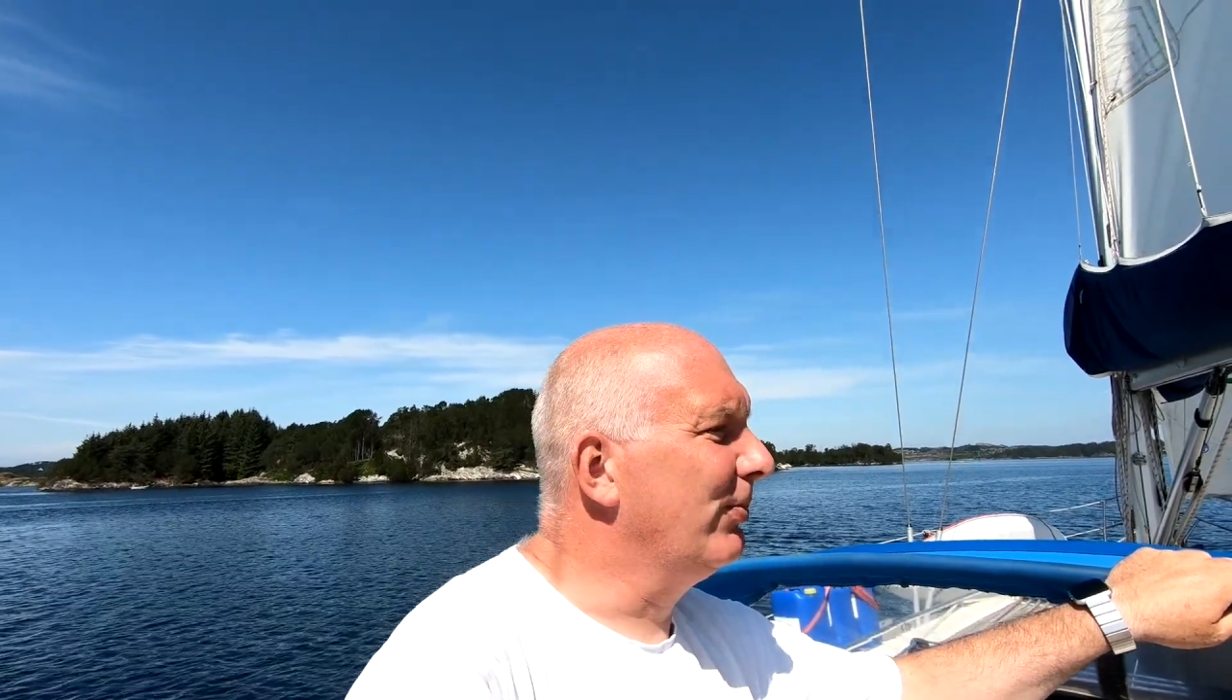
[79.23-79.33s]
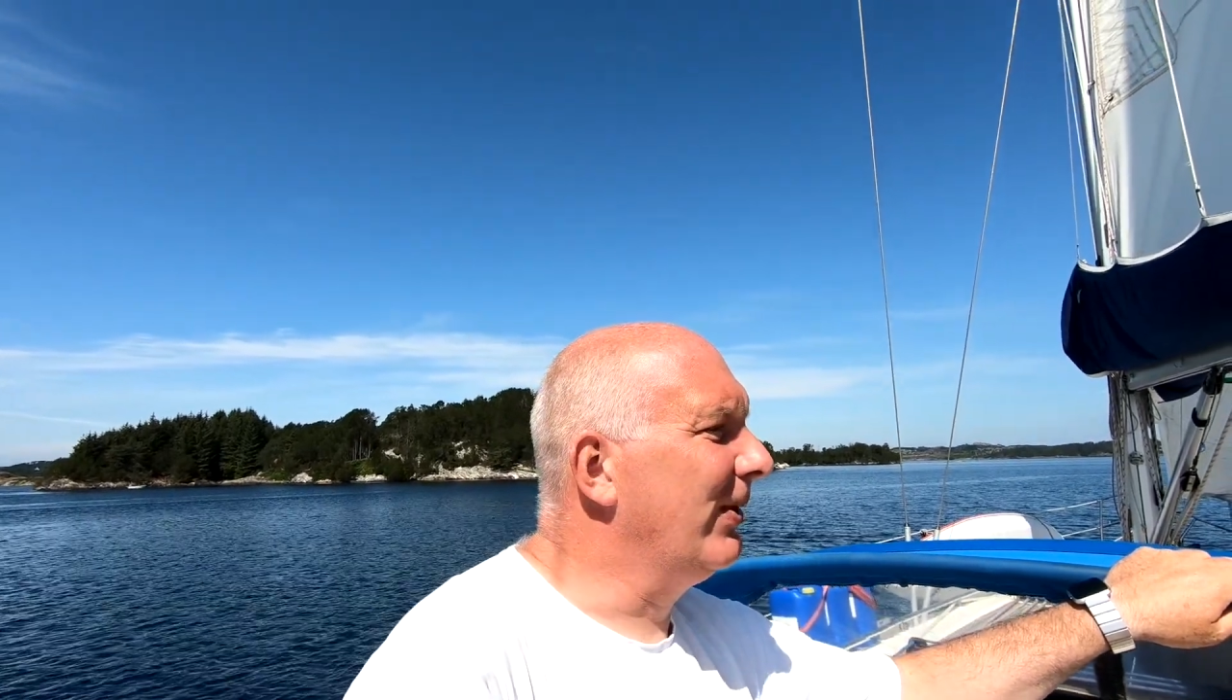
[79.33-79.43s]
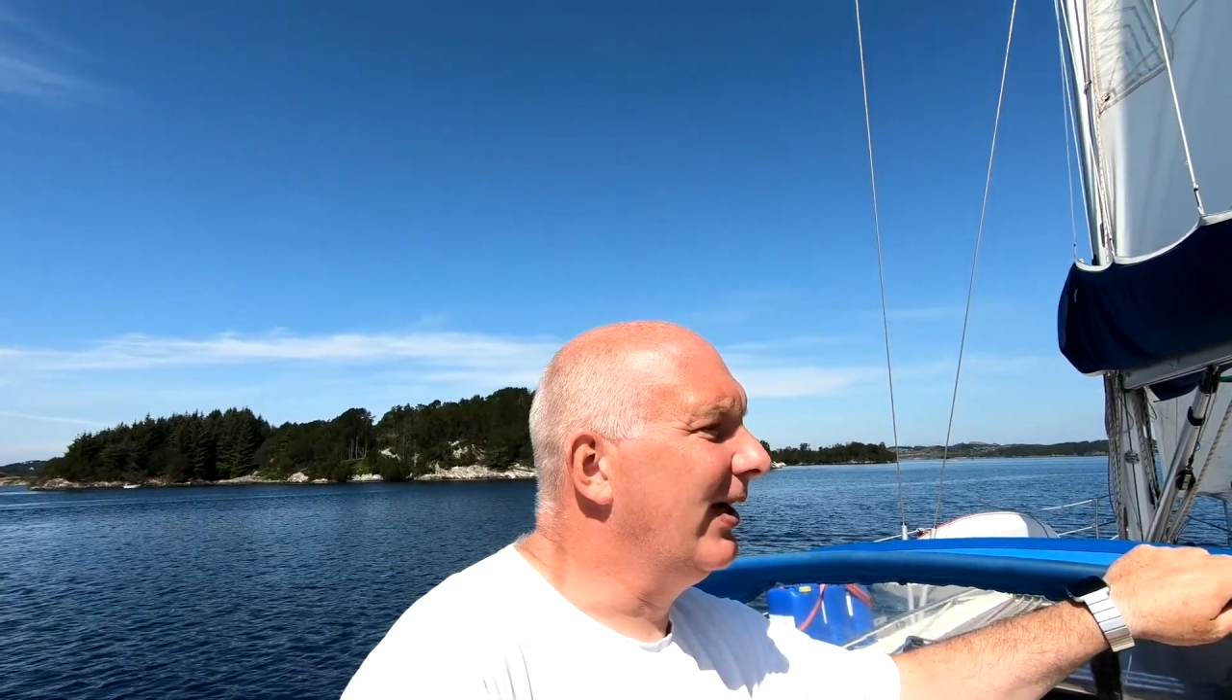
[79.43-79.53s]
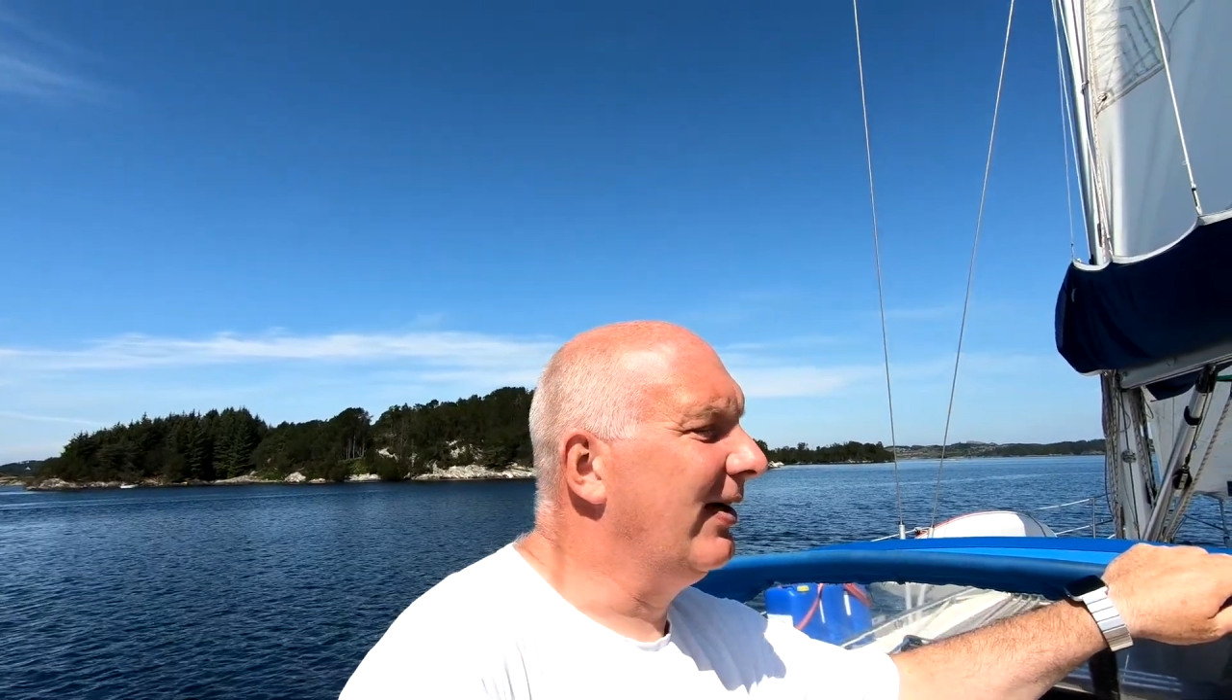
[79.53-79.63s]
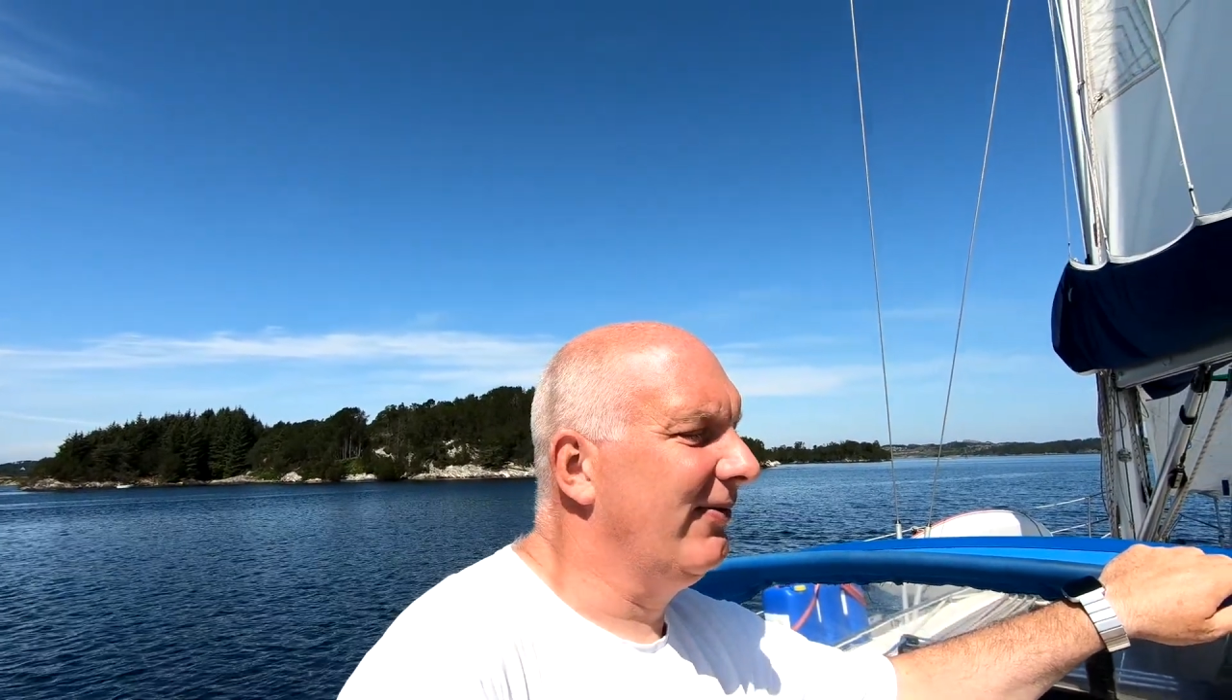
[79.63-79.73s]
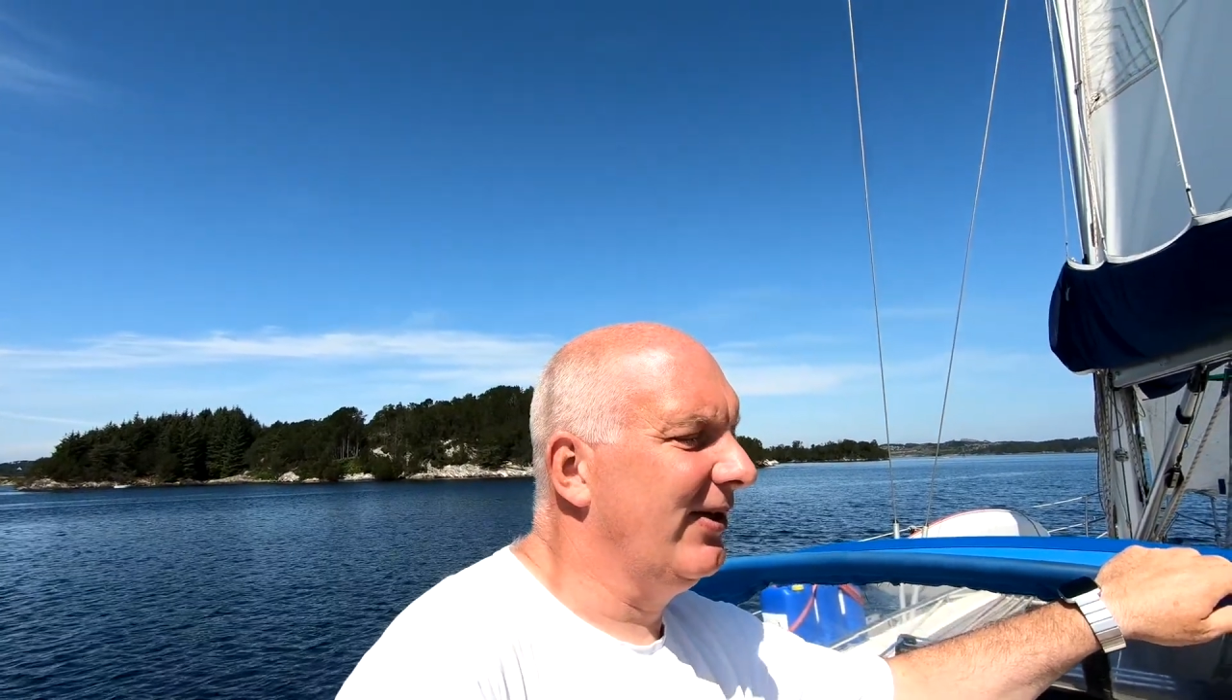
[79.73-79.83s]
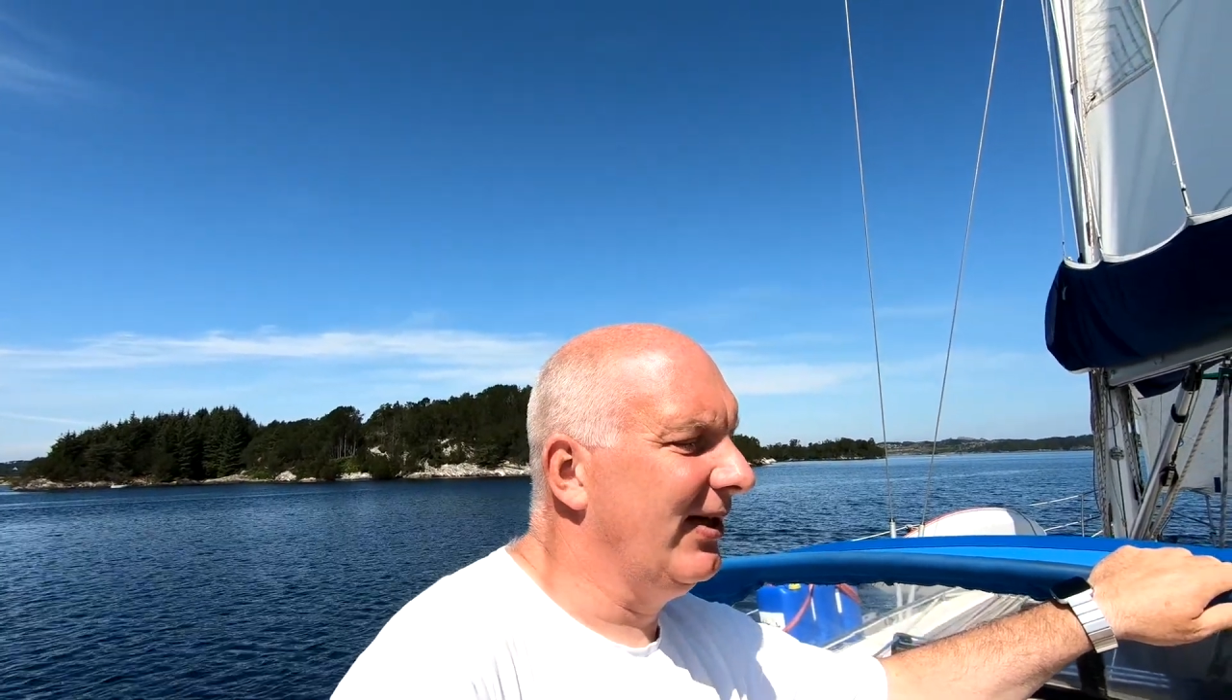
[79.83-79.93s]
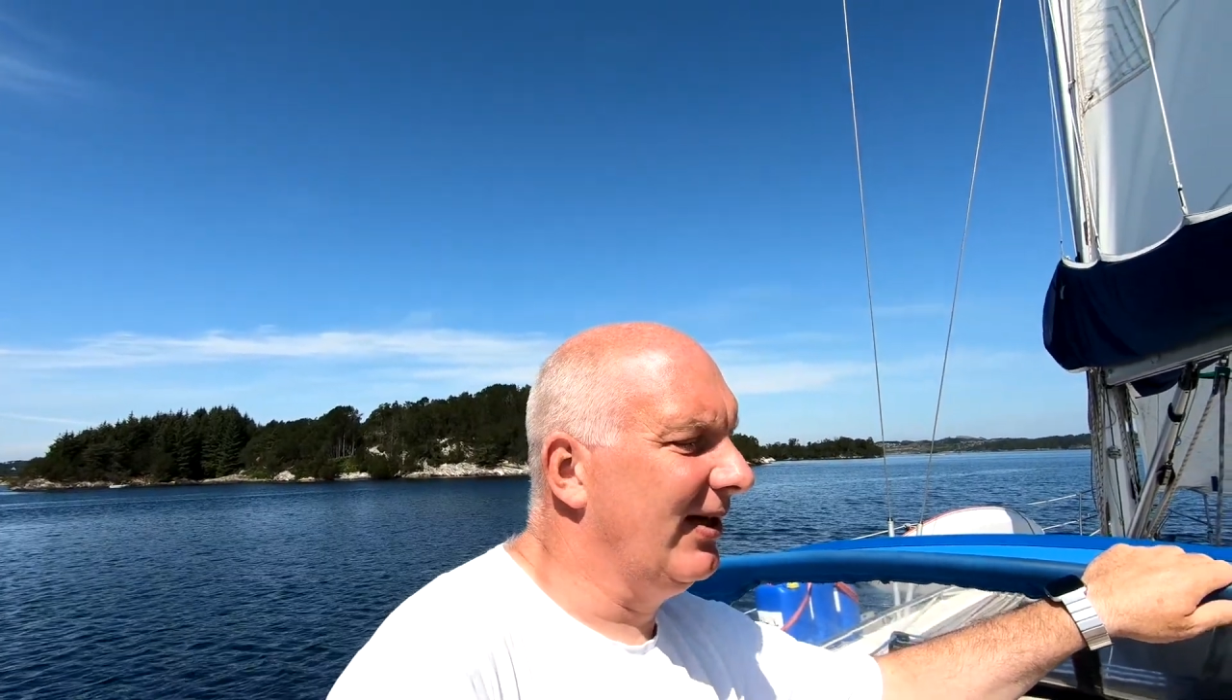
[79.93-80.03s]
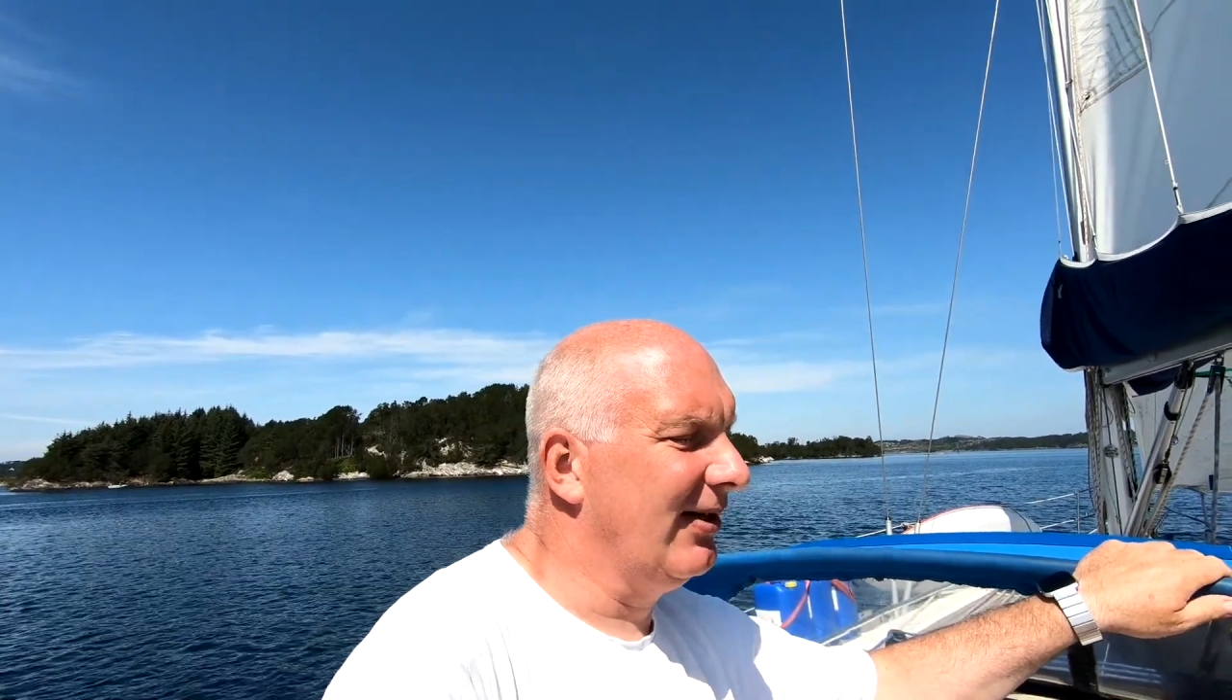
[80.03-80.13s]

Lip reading: behave in here,